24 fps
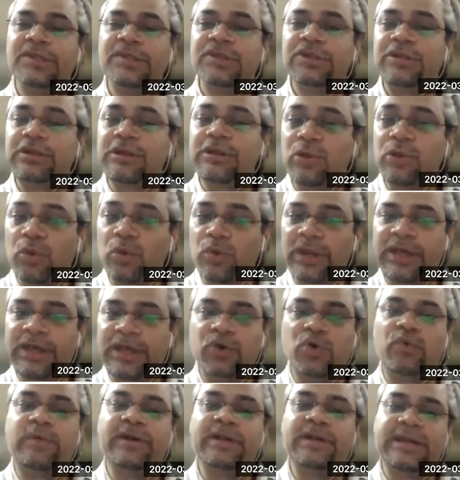slowly
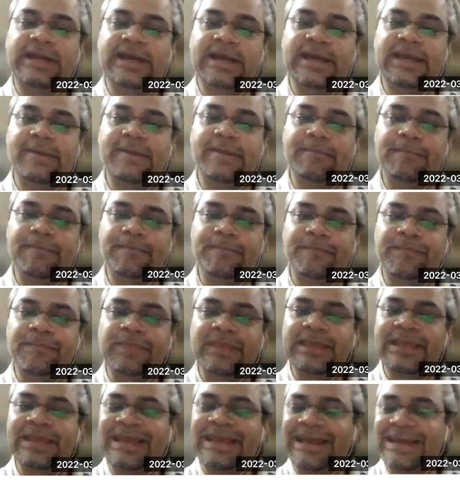over time
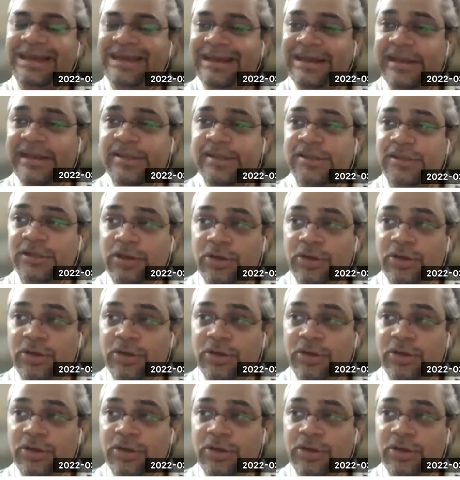increase